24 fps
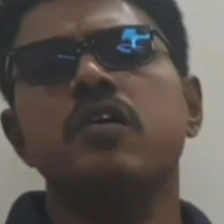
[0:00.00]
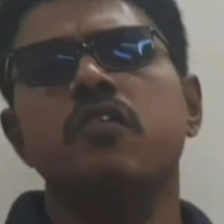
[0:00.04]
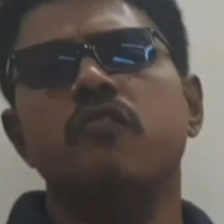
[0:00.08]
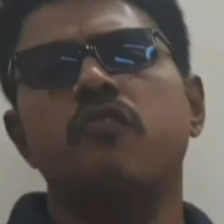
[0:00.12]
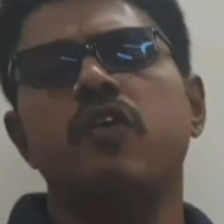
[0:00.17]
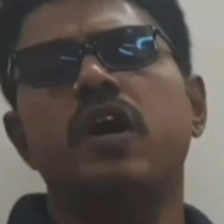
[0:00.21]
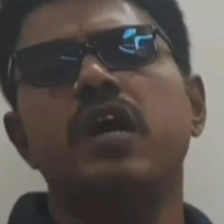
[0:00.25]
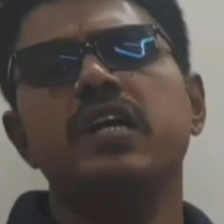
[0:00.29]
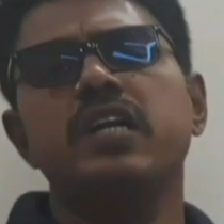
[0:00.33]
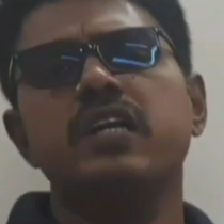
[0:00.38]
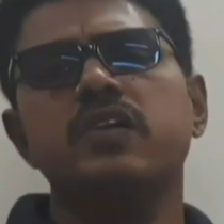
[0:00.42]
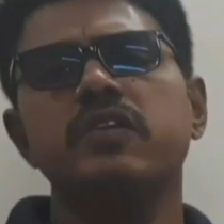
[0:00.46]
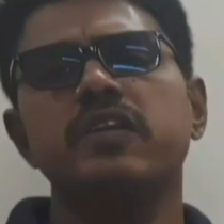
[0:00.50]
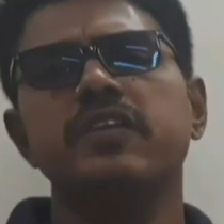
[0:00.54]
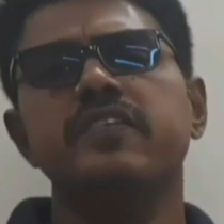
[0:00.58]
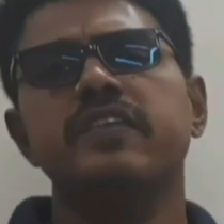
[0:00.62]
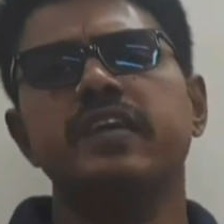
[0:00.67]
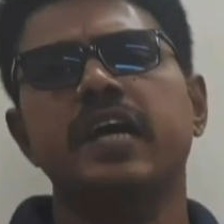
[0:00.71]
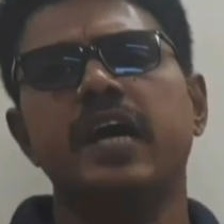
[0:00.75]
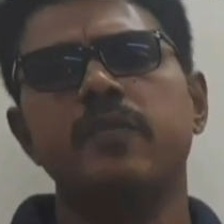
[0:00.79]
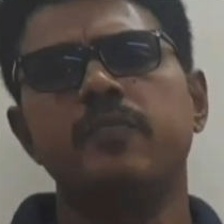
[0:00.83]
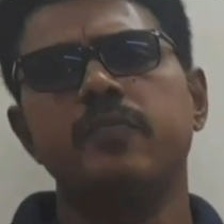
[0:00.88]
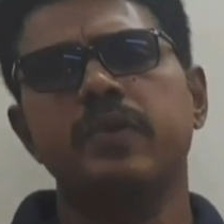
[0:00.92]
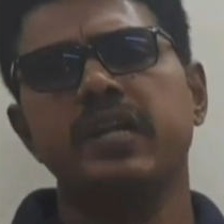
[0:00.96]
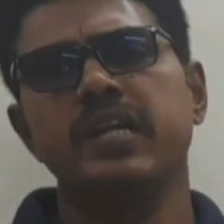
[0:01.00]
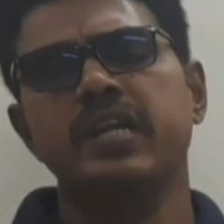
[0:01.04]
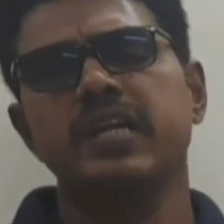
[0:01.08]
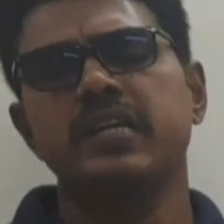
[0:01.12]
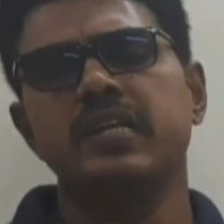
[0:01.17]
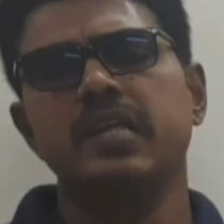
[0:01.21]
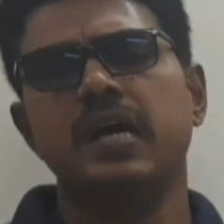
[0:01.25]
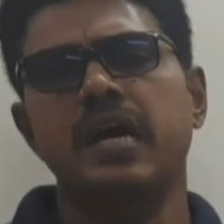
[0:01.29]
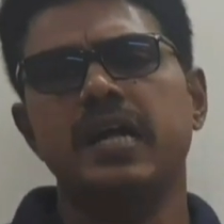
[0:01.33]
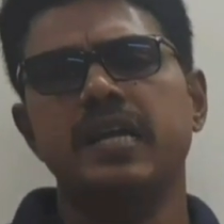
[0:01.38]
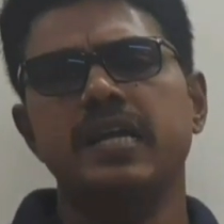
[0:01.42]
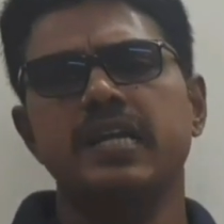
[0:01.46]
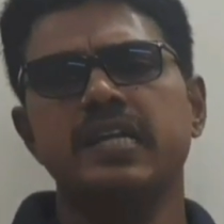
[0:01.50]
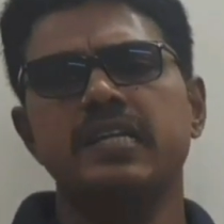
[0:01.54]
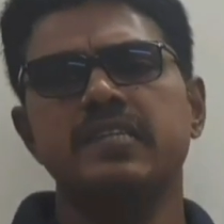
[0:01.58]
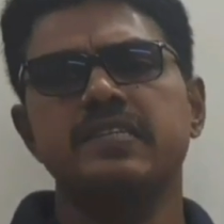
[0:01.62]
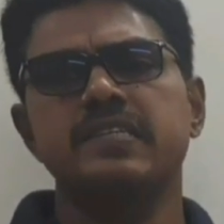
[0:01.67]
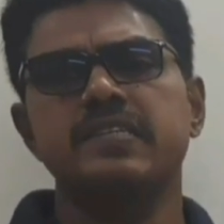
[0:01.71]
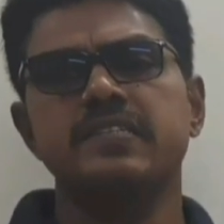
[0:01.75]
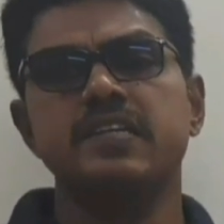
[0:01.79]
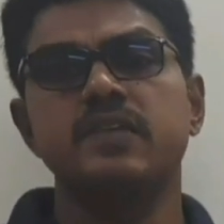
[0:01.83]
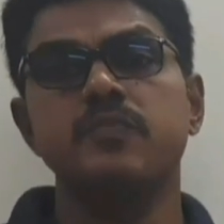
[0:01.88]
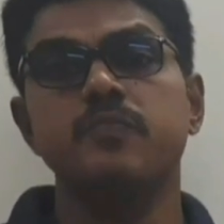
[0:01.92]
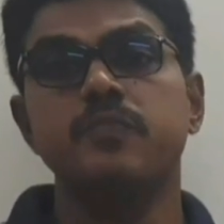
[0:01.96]
whatever is happening in the
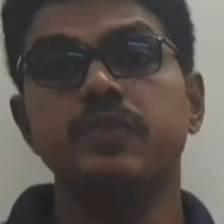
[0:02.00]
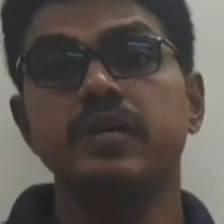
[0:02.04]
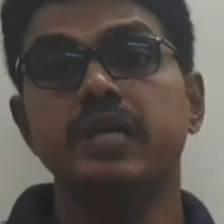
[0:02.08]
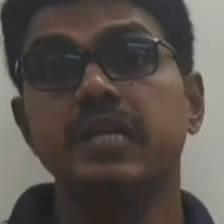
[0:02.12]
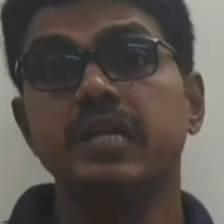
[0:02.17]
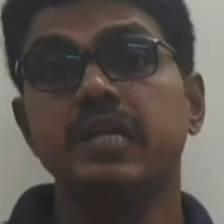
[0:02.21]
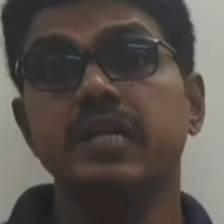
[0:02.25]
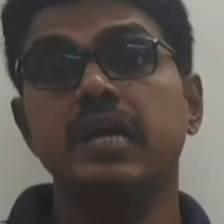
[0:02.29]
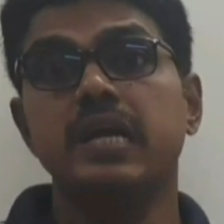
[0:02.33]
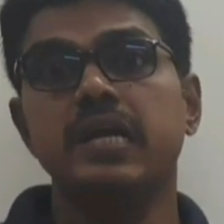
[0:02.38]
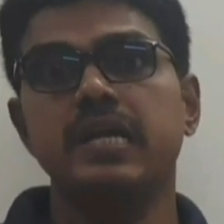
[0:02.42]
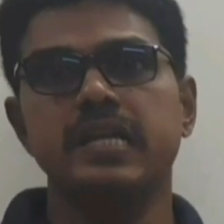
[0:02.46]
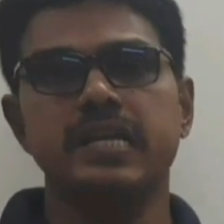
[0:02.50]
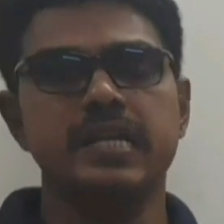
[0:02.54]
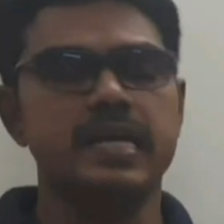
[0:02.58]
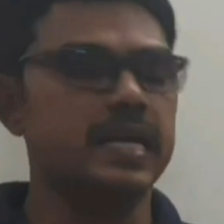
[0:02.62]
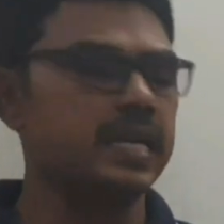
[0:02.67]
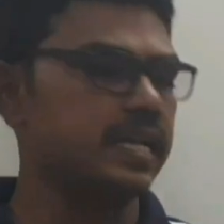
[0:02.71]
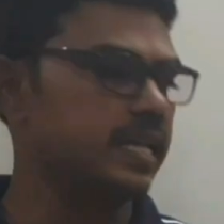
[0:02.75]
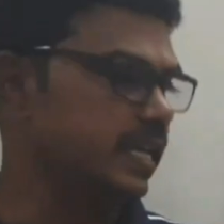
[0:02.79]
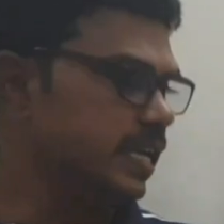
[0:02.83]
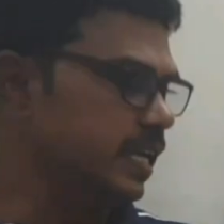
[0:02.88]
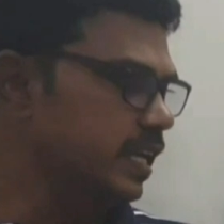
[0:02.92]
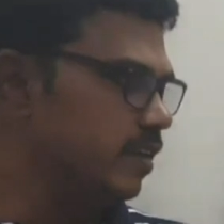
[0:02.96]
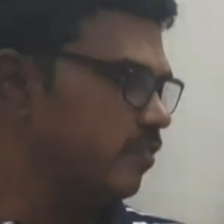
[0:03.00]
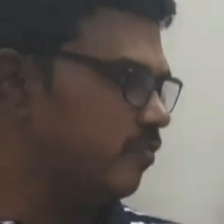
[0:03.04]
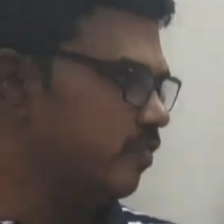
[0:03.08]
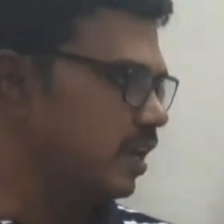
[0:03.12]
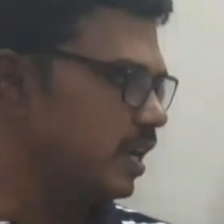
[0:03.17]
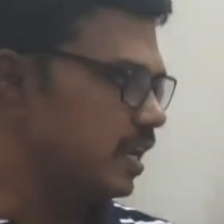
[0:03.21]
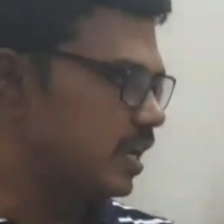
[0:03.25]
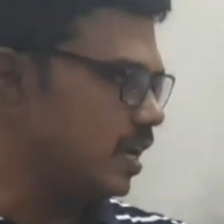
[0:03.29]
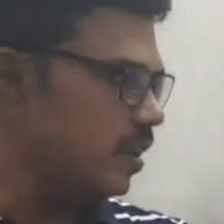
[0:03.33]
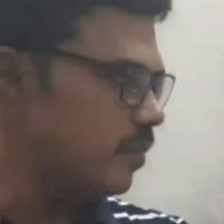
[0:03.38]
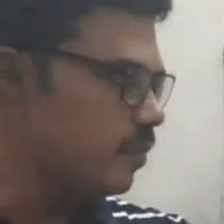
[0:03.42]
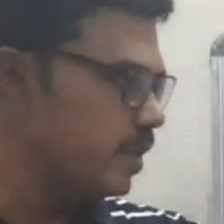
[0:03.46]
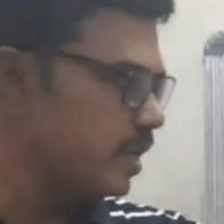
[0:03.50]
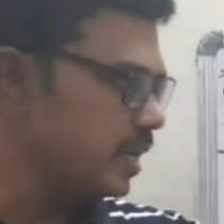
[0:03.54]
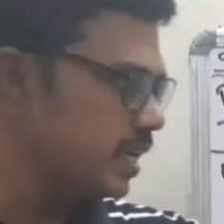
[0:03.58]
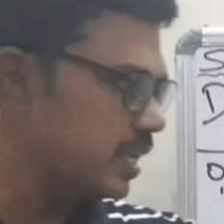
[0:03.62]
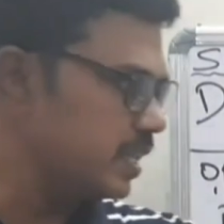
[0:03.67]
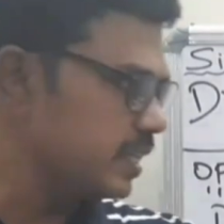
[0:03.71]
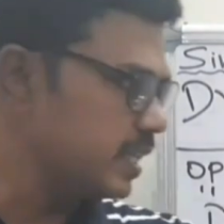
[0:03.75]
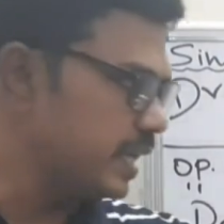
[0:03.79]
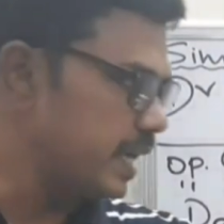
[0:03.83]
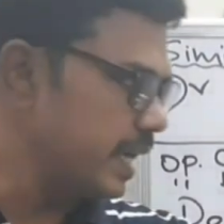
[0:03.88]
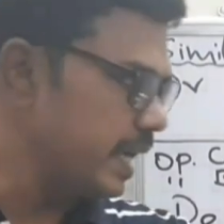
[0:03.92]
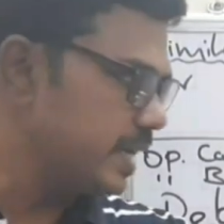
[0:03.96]
organization periodically will come under
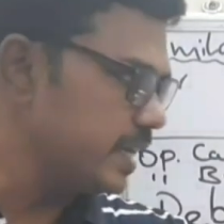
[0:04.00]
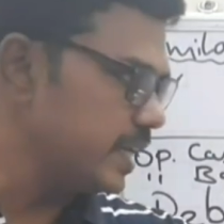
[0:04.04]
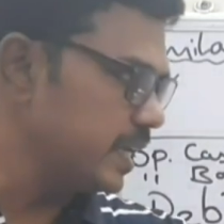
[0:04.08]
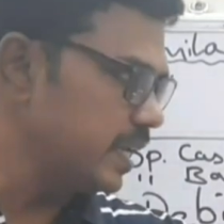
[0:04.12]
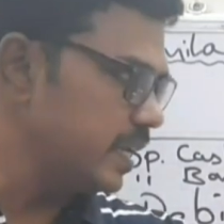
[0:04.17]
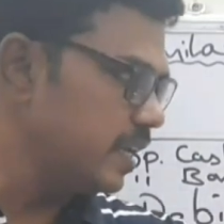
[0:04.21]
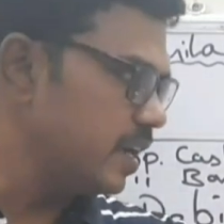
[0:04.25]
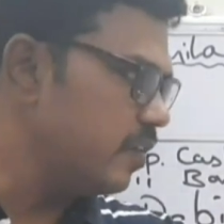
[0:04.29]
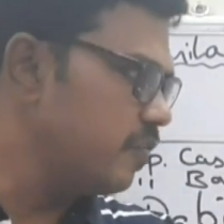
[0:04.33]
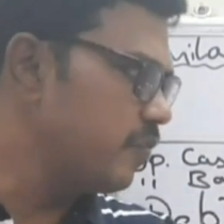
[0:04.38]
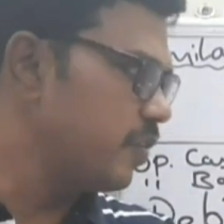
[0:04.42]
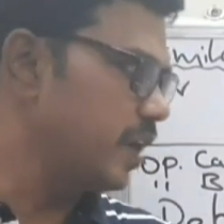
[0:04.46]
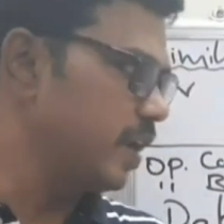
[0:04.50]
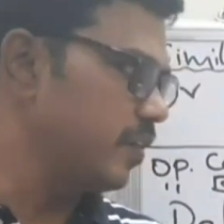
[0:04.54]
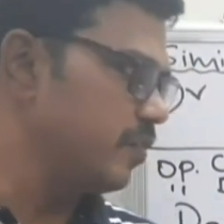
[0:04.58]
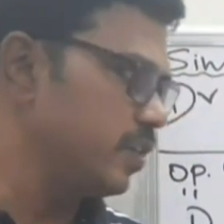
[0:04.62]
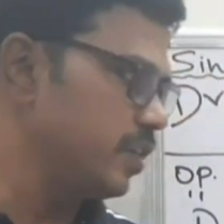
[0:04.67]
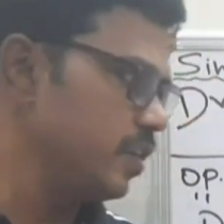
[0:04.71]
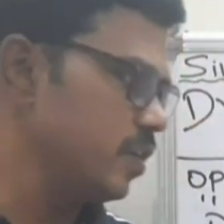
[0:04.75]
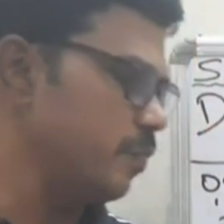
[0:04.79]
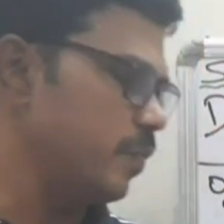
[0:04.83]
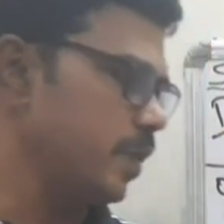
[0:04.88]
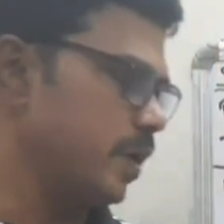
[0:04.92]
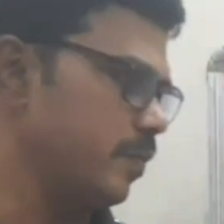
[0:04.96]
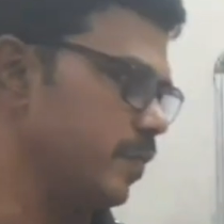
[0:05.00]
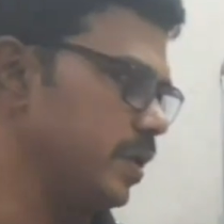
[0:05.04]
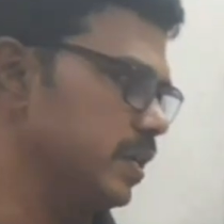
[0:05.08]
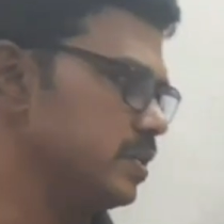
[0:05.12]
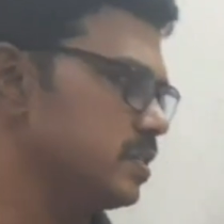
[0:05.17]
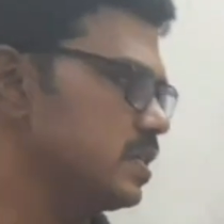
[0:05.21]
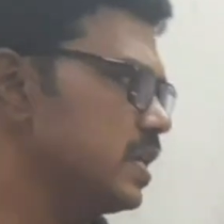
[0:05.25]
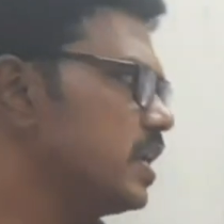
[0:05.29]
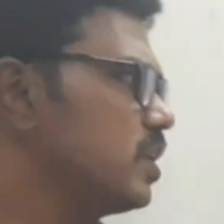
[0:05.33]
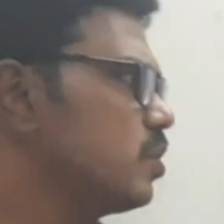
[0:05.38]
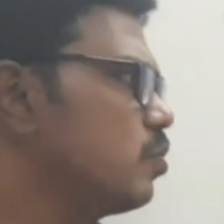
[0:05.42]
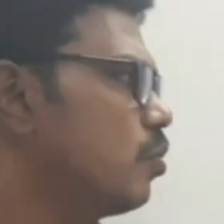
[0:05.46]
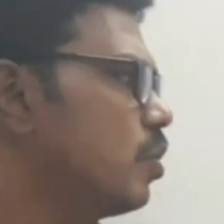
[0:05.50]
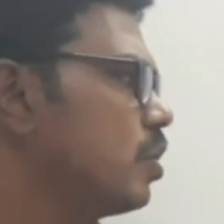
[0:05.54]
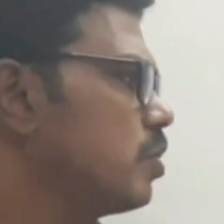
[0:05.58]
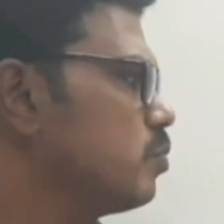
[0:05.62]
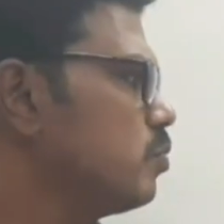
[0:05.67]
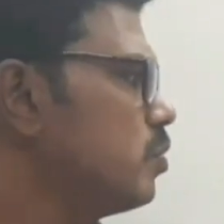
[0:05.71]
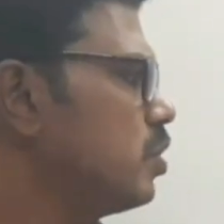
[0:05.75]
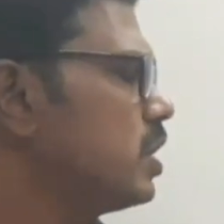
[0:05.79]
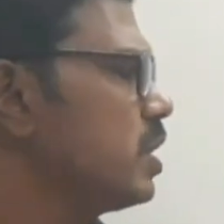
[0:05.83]
the category of revenue payments. And one more